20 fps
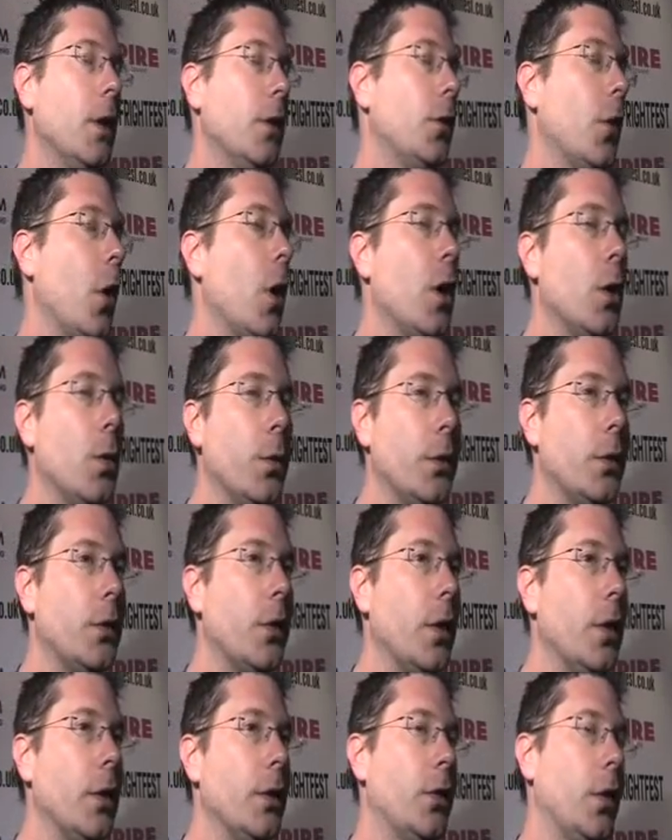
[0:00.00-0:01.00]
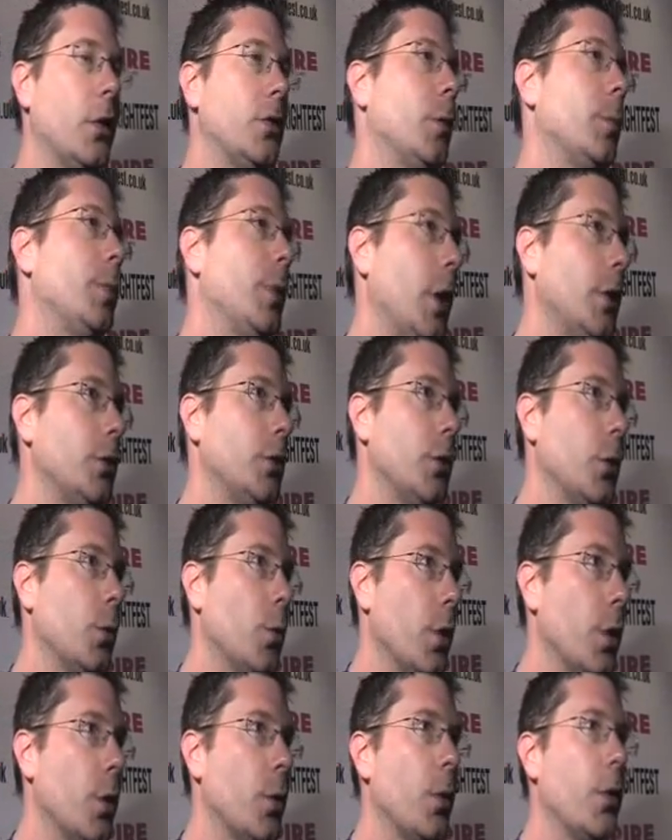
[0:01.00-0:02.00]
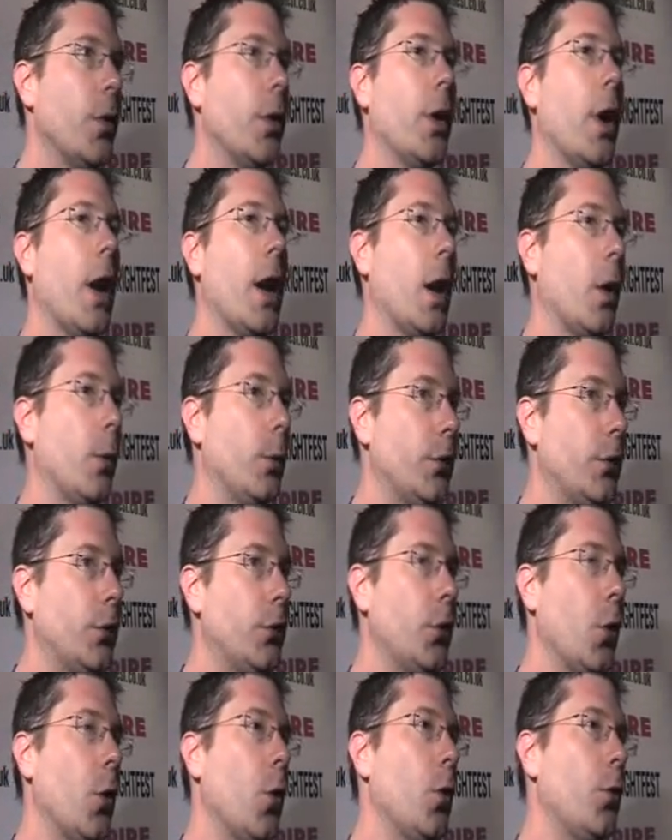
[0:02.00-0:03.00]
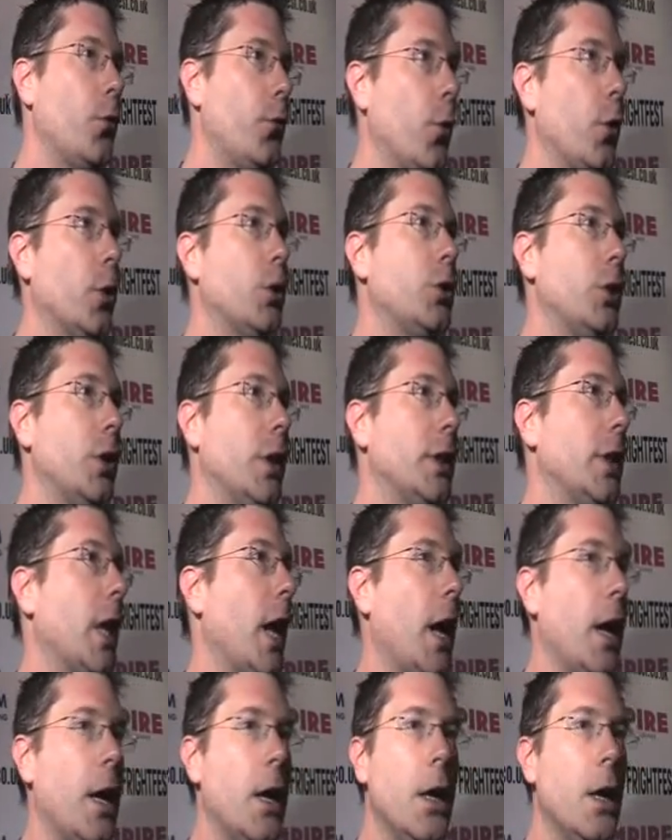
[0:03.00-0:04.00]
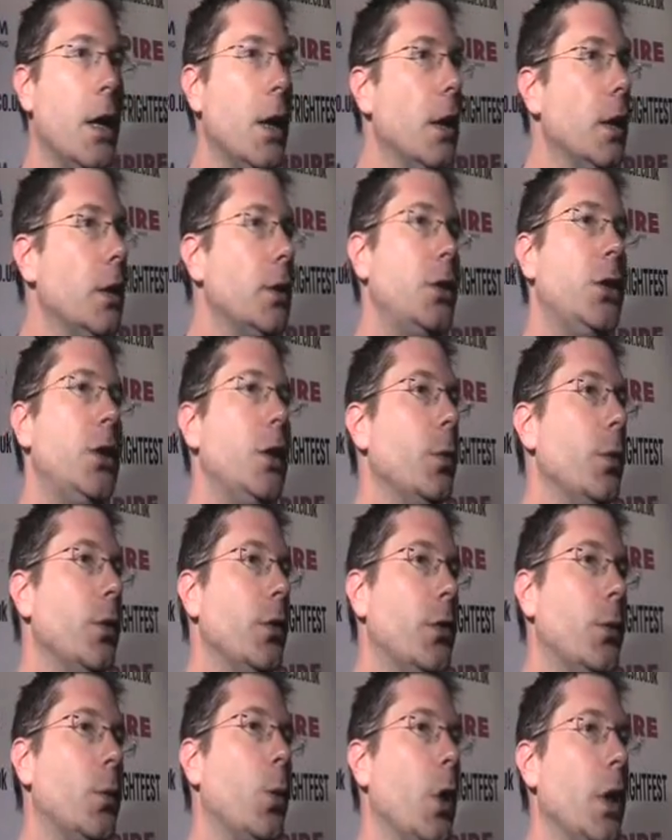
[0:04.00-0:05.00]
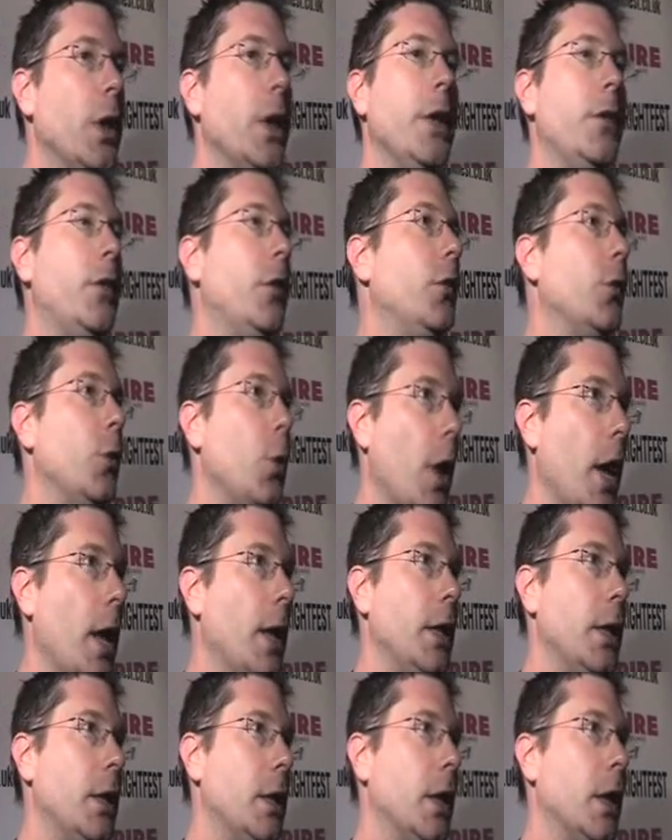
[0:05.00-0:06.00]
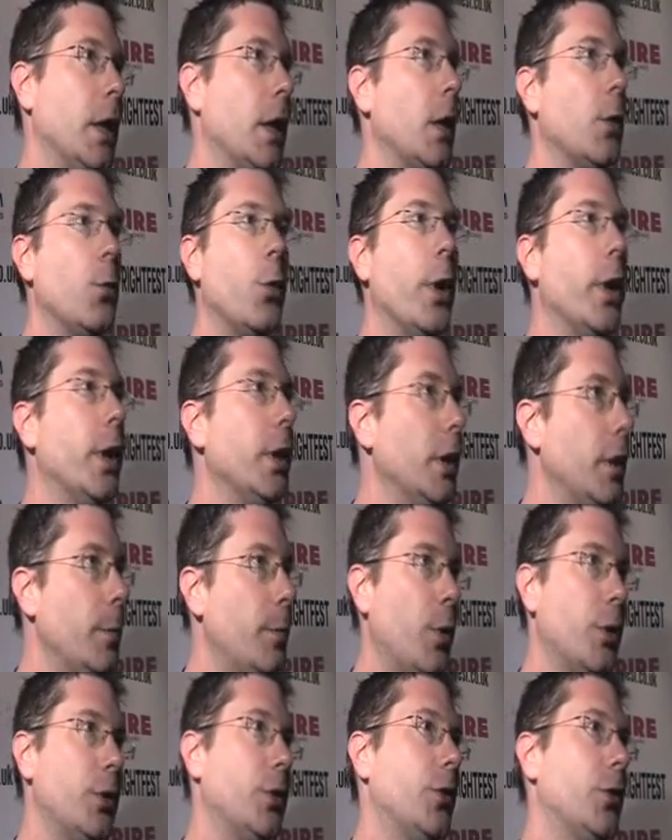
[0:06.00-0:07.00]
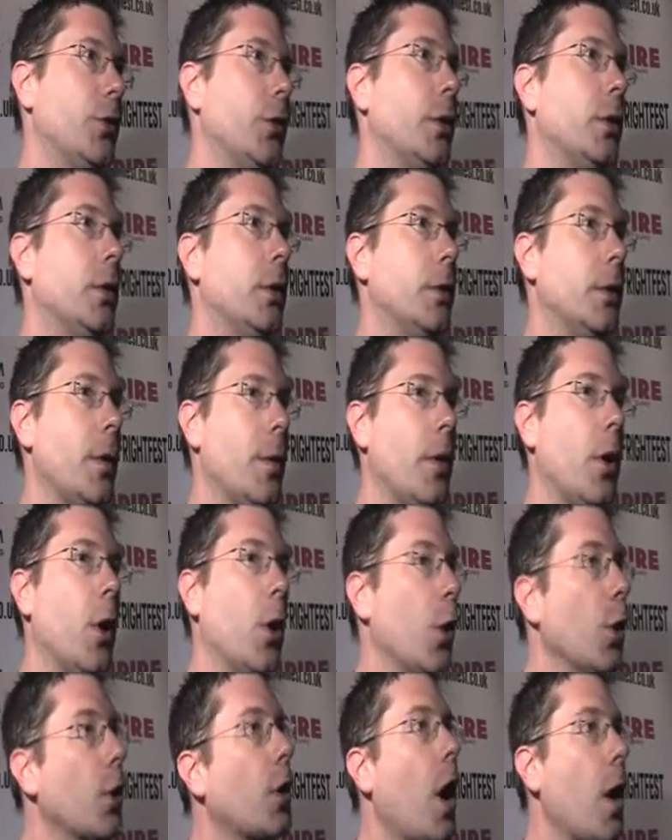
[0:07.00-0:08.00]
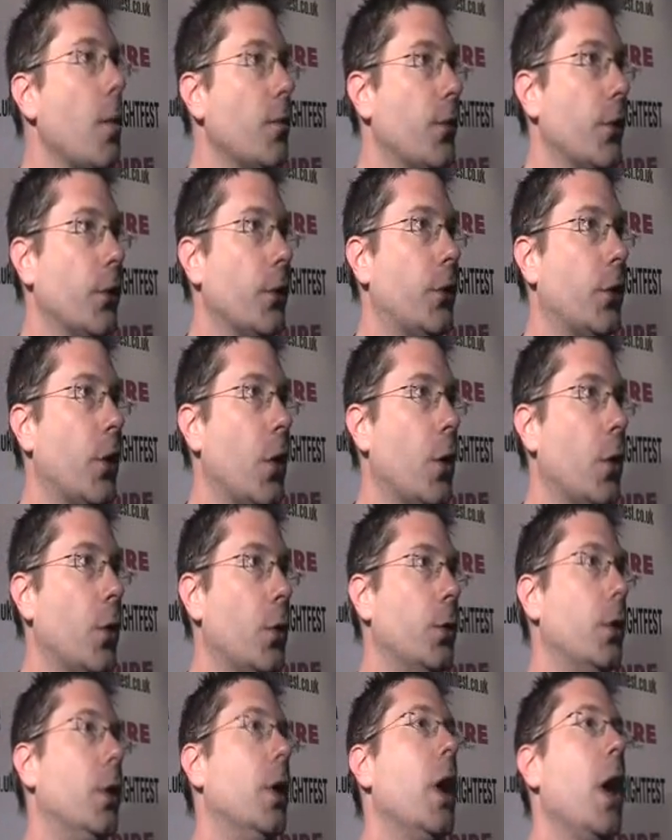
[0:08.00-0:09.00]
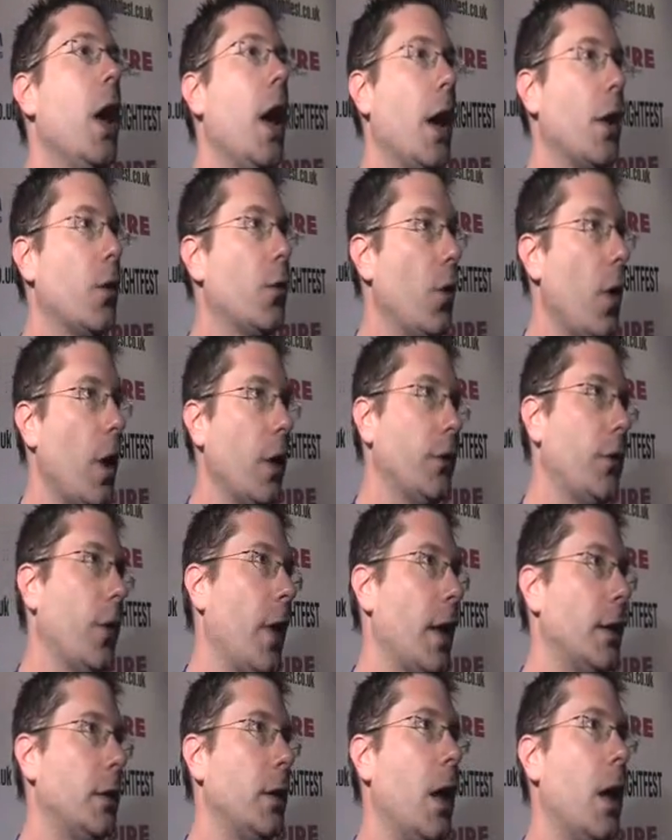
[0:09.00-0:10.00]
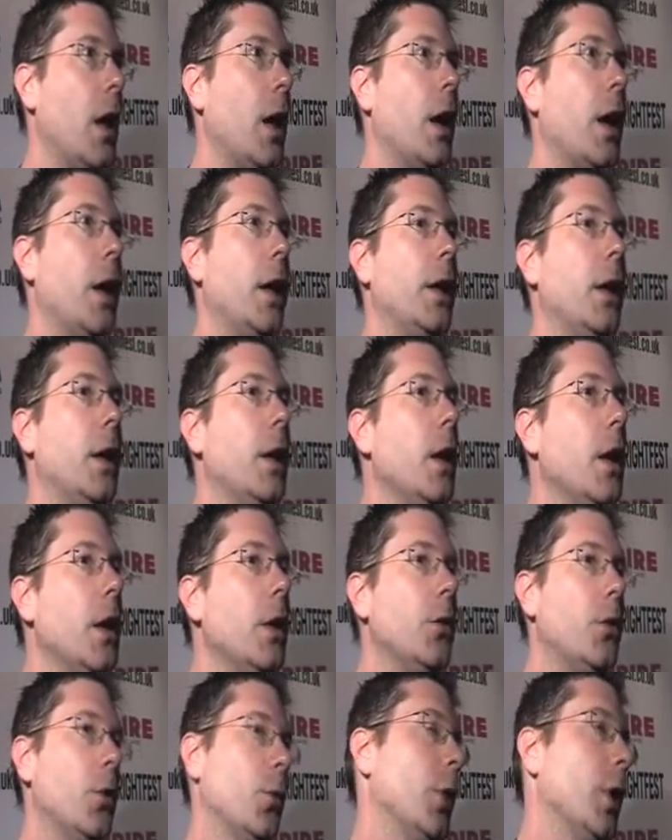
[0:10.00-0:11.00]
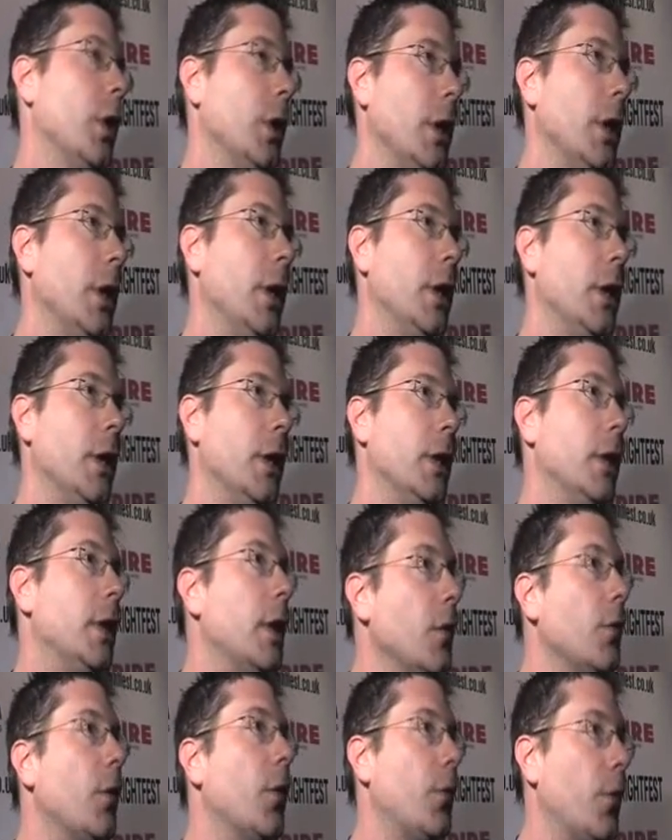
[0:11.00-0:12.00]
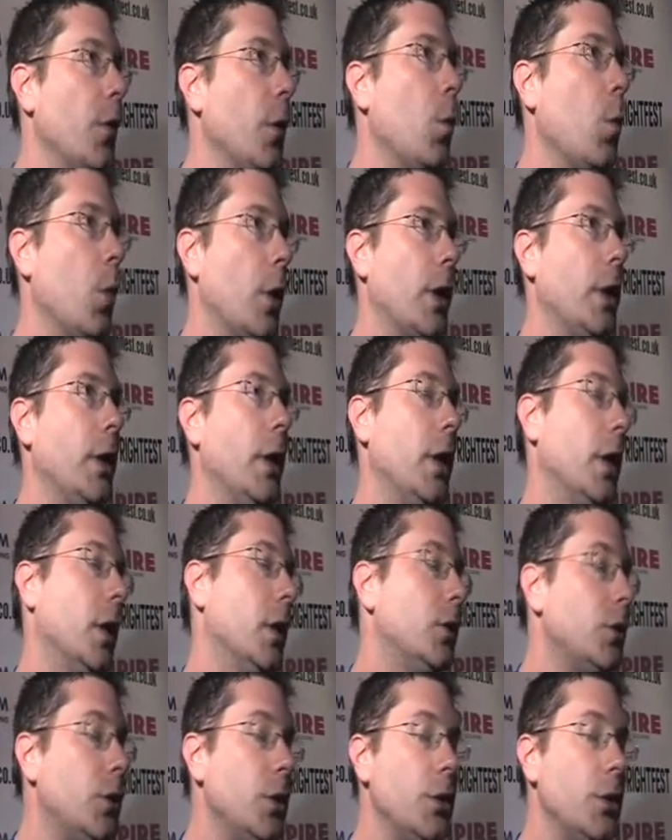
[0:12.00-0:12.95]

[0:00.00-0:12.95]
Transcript: So it was such a pleasure to work with her, and I was so fortunate that she was willing to do anything and really push her comfort zone and cross that line to really give the film what it needed.